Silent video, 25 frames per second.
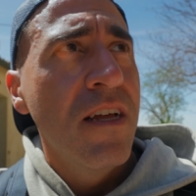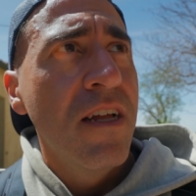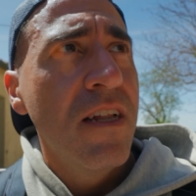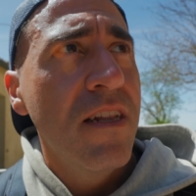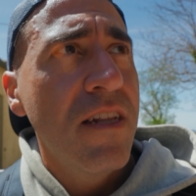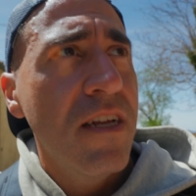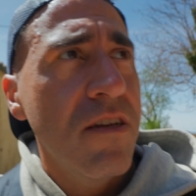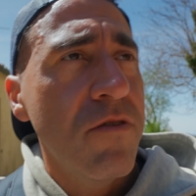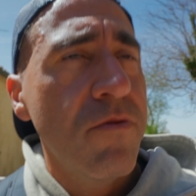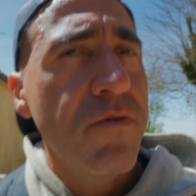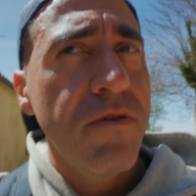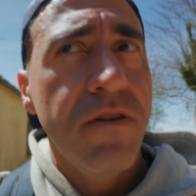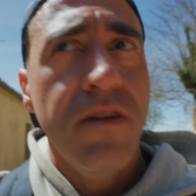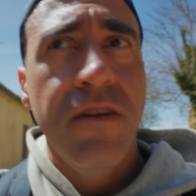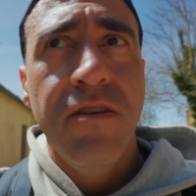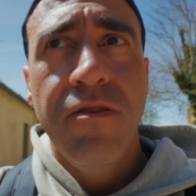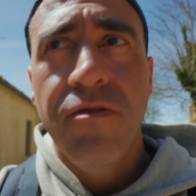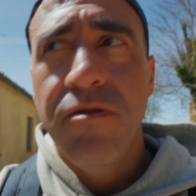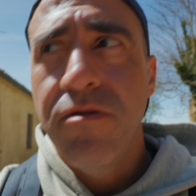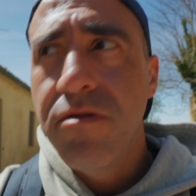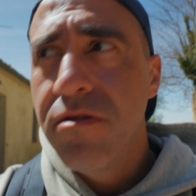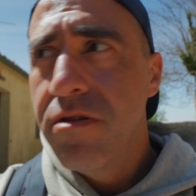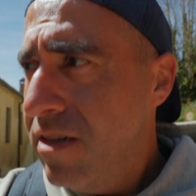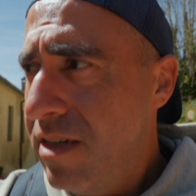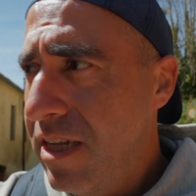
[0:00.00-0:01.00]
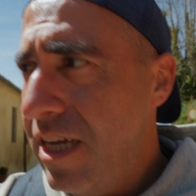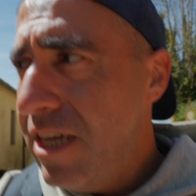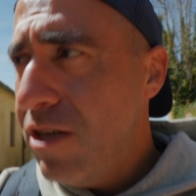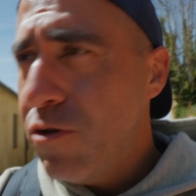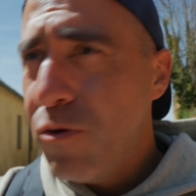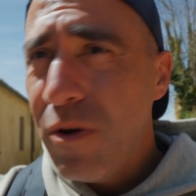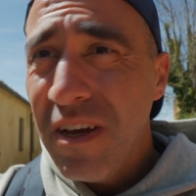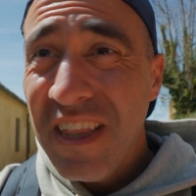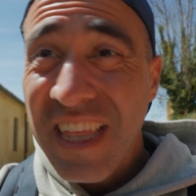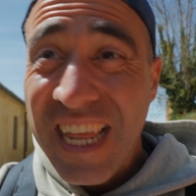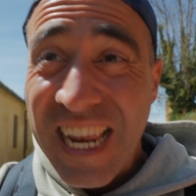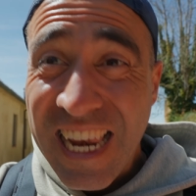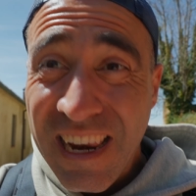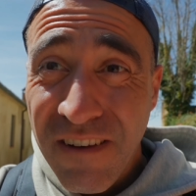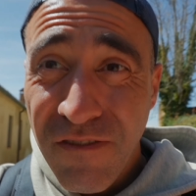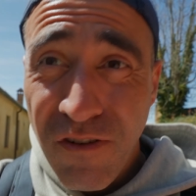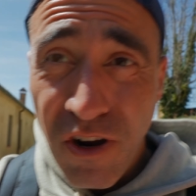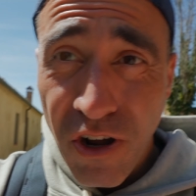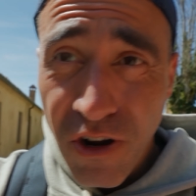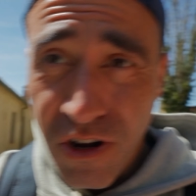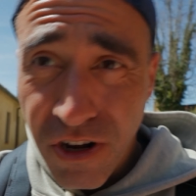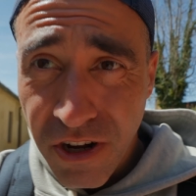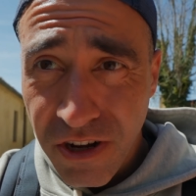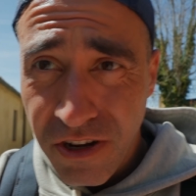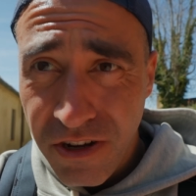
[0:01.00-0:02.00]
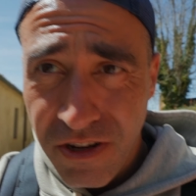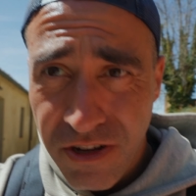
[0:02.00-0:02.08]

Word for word: That's what they do. That's why they live longer.